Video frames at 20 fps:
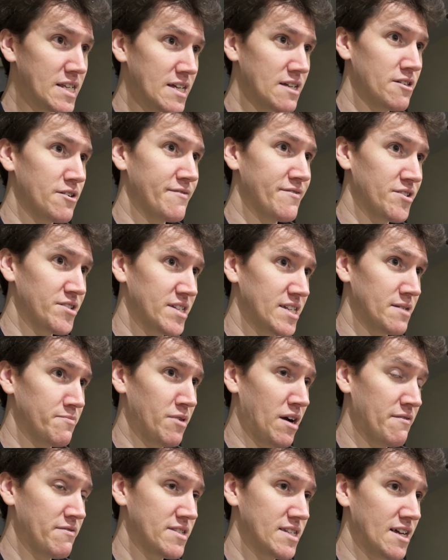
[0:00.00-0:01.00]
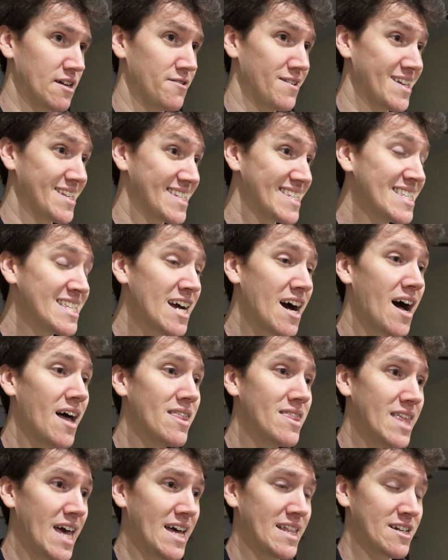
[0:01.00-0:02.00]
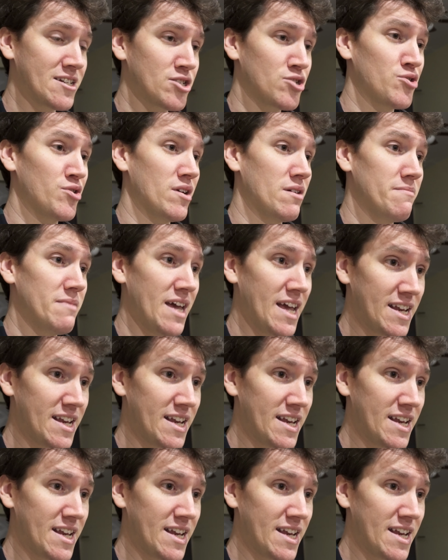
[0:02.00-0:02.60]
dealer versus a private sale is not that extreme.